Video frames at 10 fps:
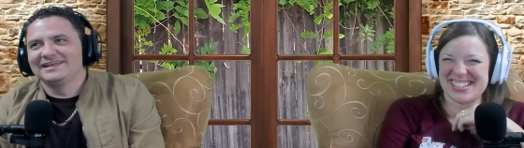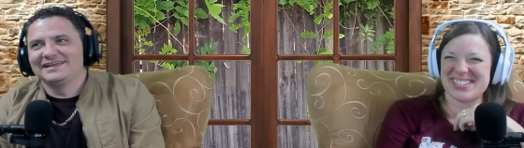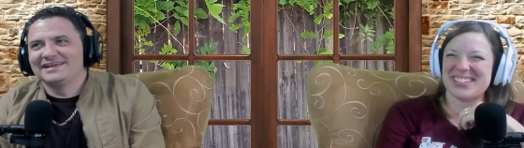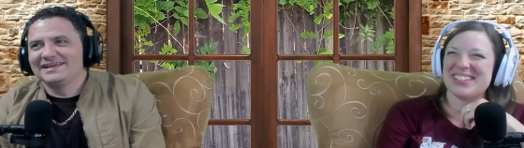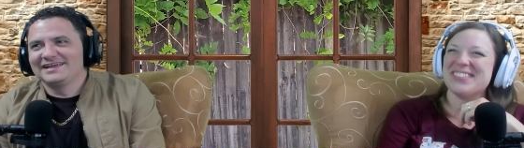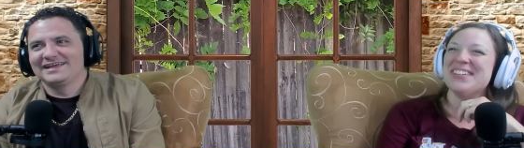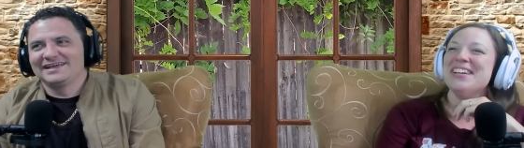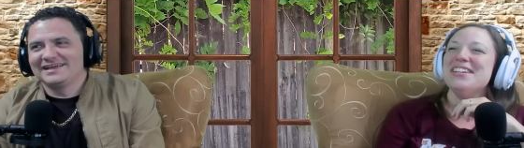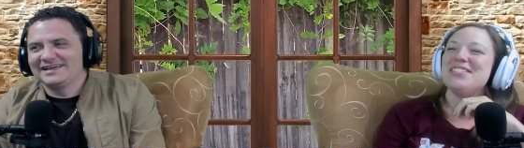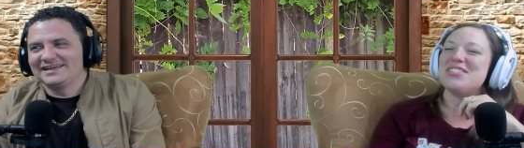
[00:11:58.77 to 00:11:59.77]
Speaker 1: she took a
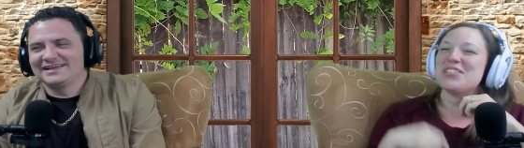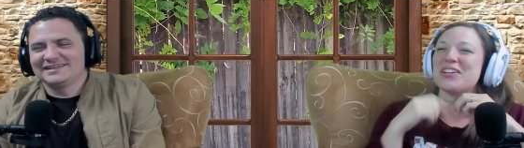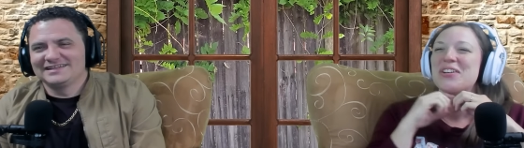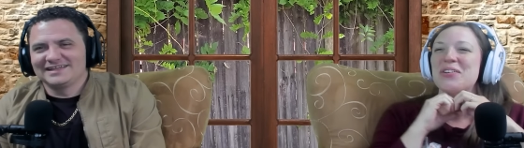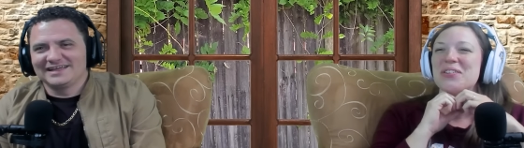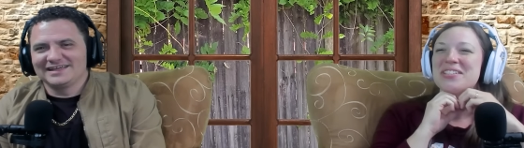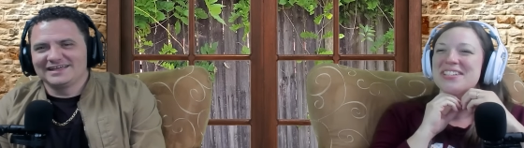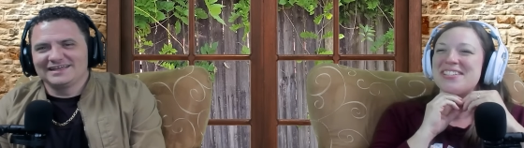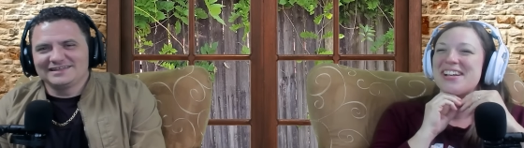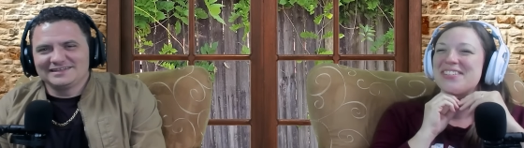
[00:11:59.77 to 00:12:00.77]
she took a course in
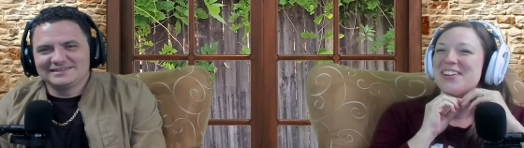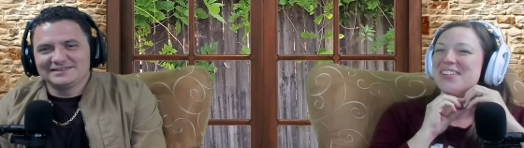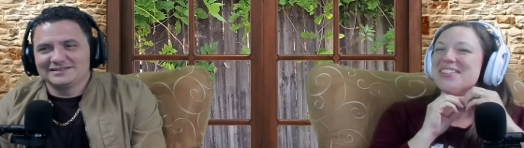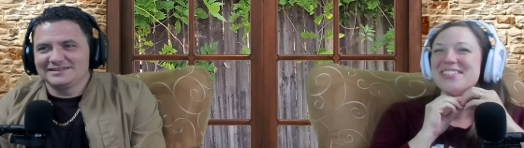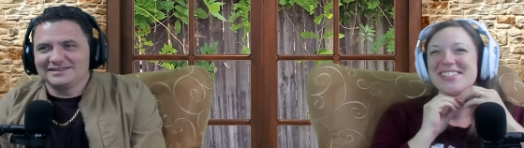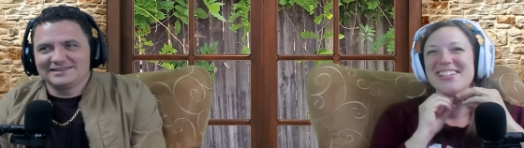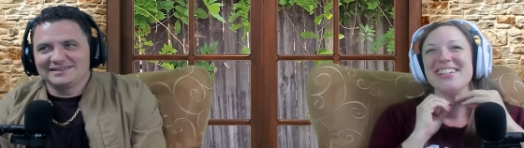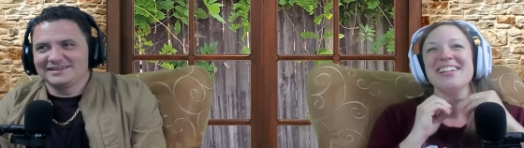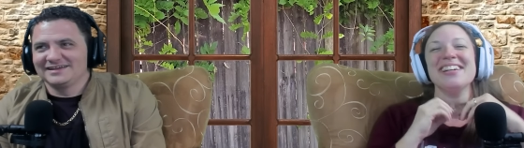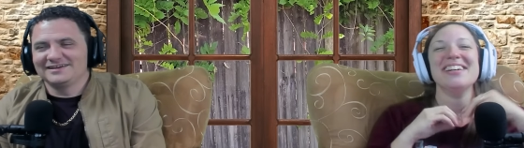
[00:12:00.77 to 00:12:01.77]
technology.
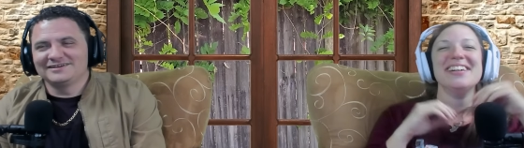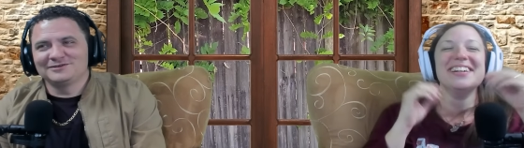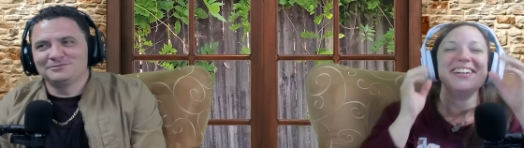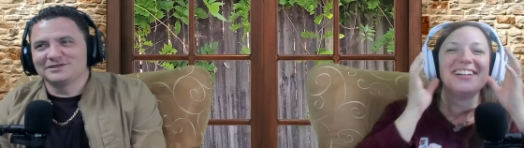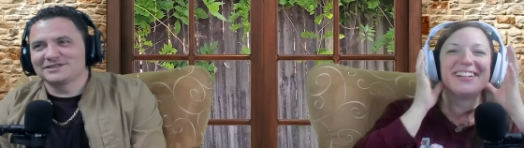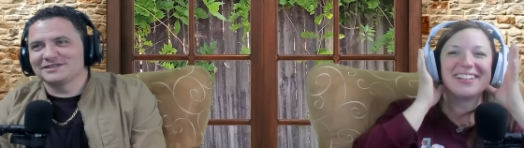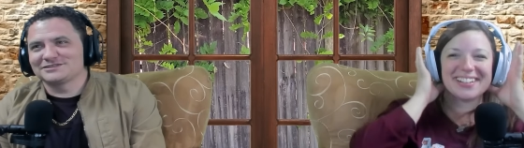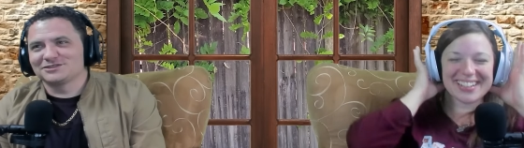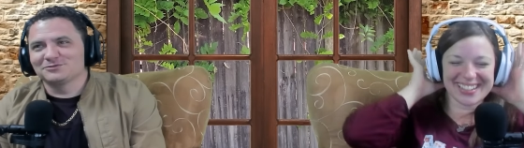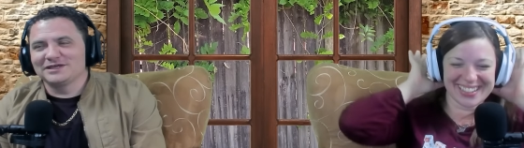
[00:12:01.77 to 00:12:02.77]
Speaker 2: Oh my gosh,
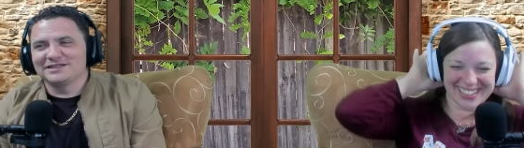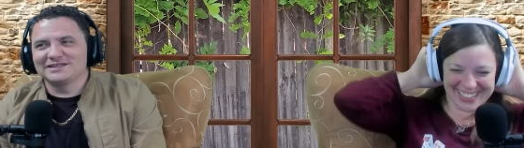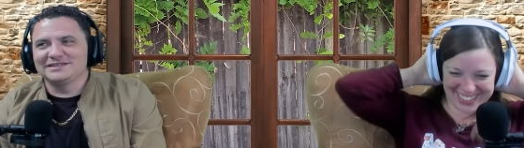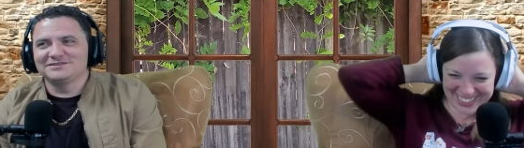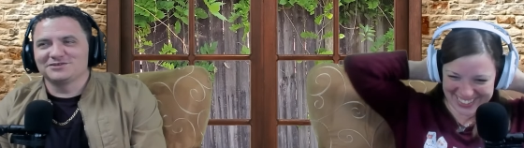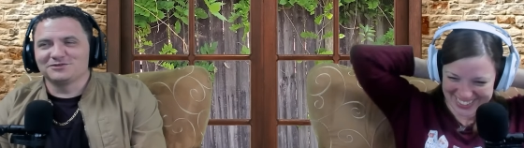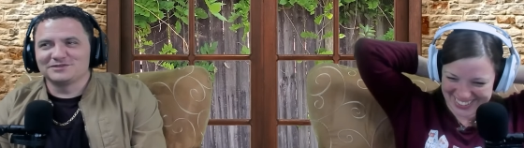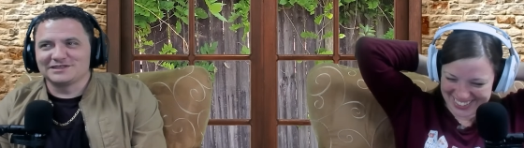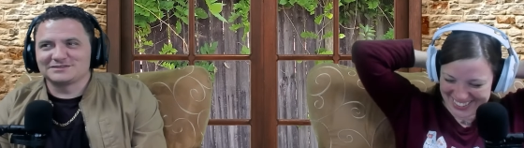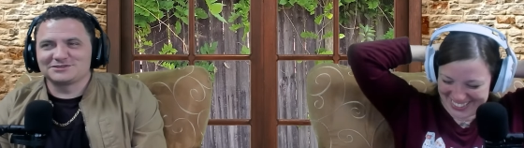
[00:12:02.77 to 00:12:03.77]
the way that he told
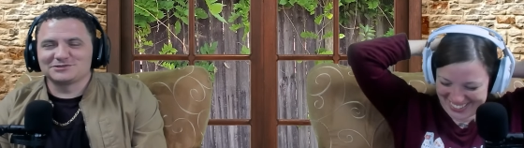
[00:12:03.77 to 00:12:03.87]
that